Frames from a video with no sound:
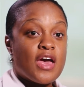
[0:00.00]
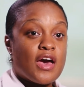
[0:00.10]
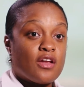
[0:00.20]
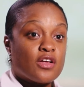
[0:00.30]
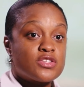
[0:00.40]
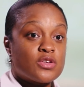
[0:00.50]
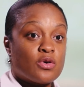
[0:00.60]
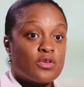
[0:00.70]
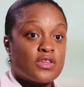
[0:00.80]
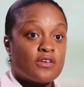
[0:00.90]
and
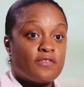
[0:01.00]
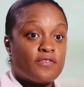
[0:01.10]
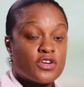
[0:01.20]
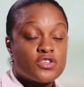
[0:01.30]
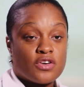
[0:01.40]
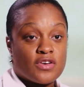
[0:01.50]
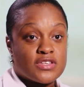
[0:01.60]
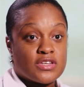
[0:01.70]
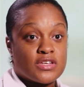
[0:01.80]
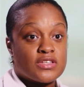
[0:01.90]
also the first year
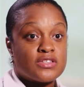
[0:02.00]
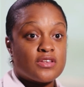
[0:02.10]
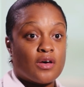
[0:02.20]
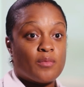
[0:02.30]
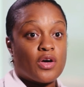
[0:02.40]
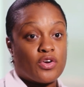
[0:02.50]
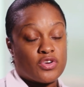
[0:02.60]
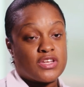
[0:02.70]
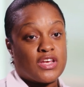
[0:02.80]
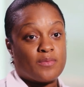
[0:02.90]
residents um, on our
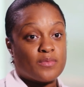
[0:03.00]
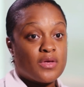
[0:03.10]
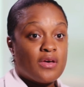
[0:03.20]
team.